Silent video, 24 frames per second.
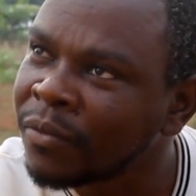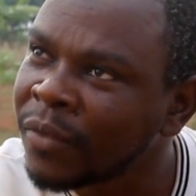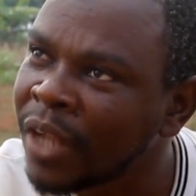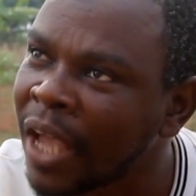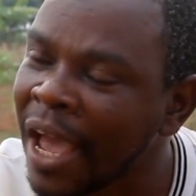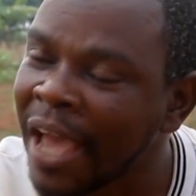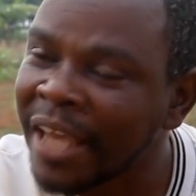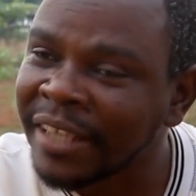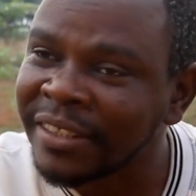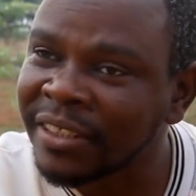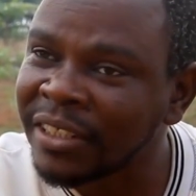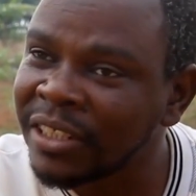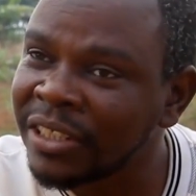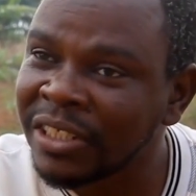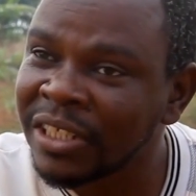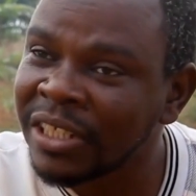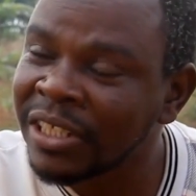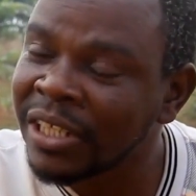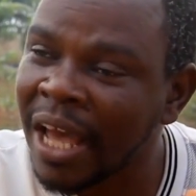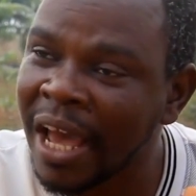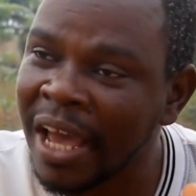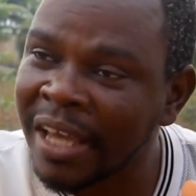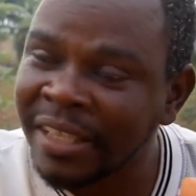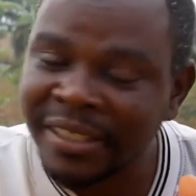I
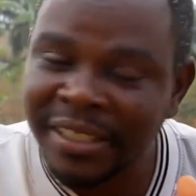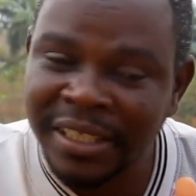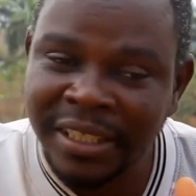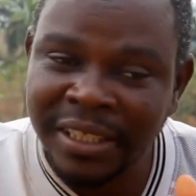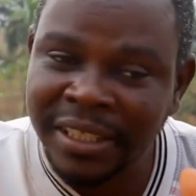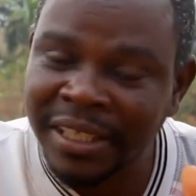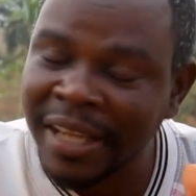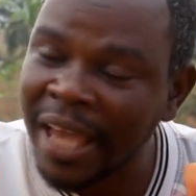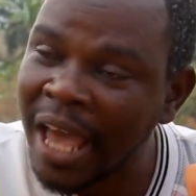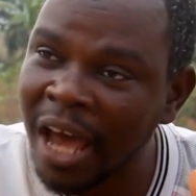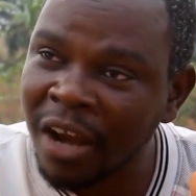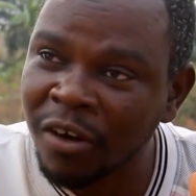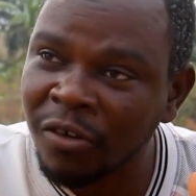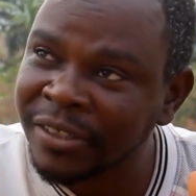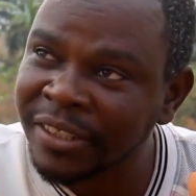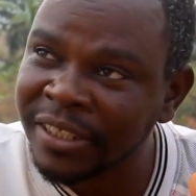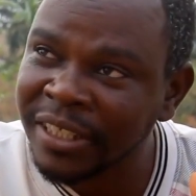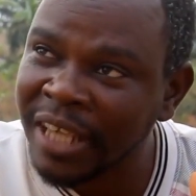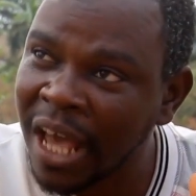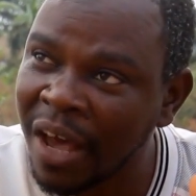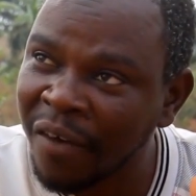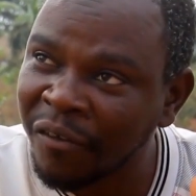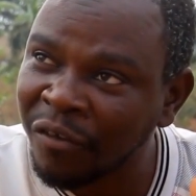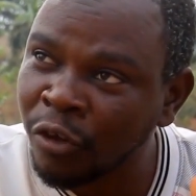think the Ardo
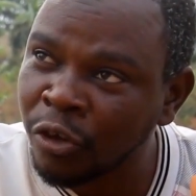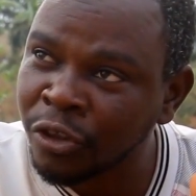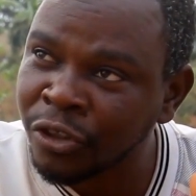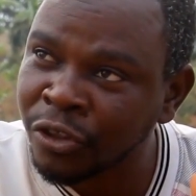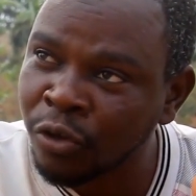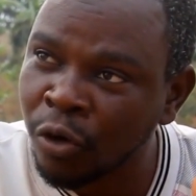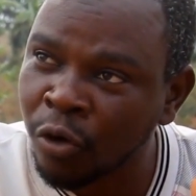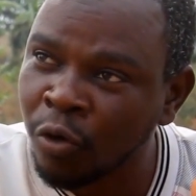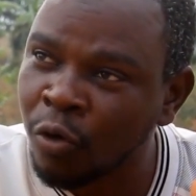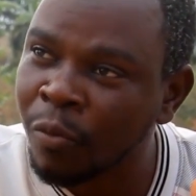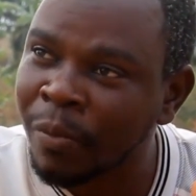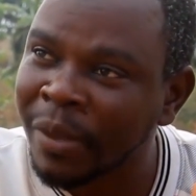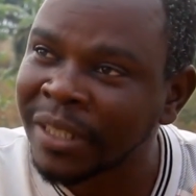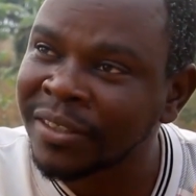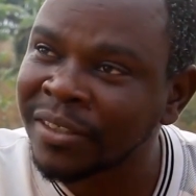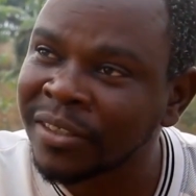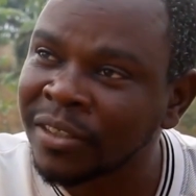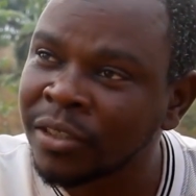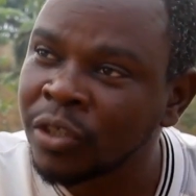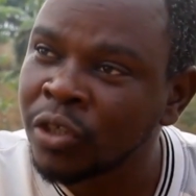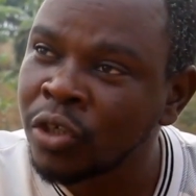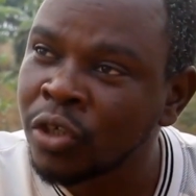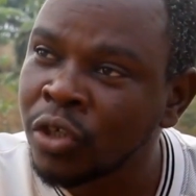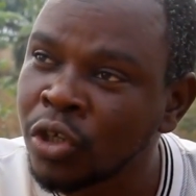still have those
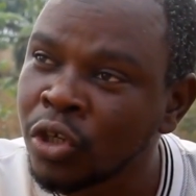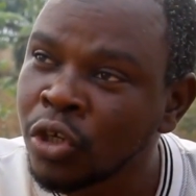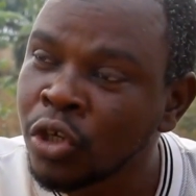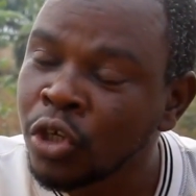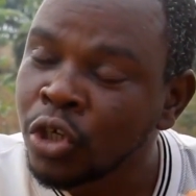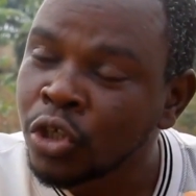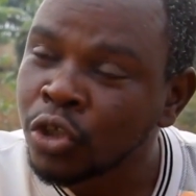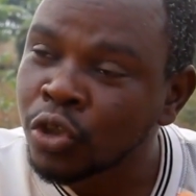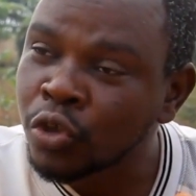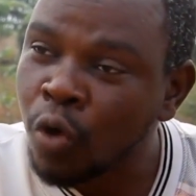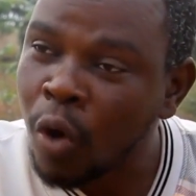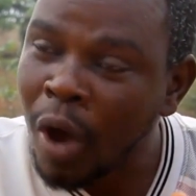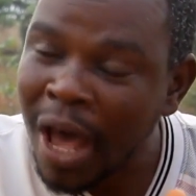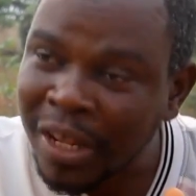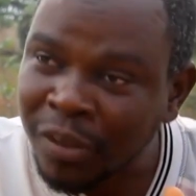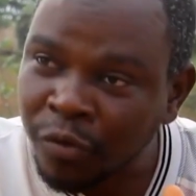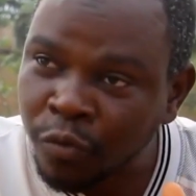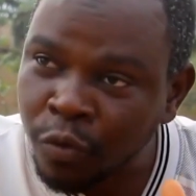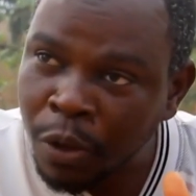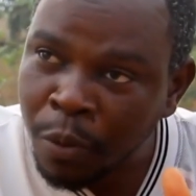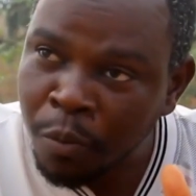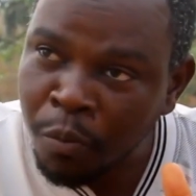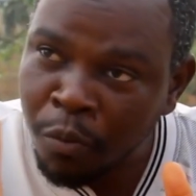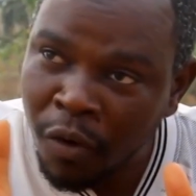documents. So as
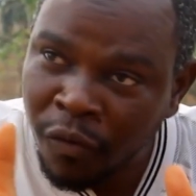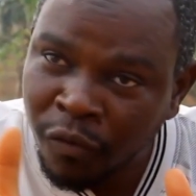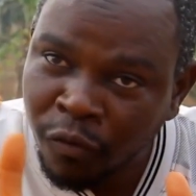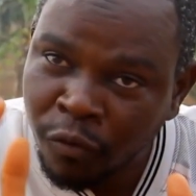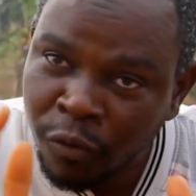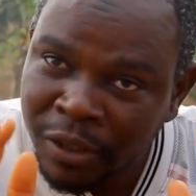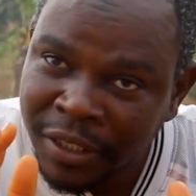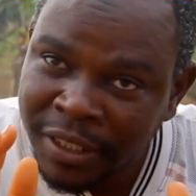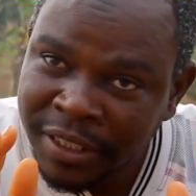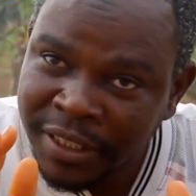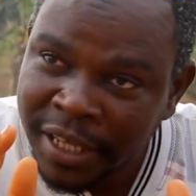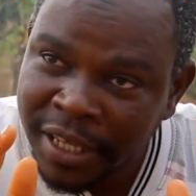we move to this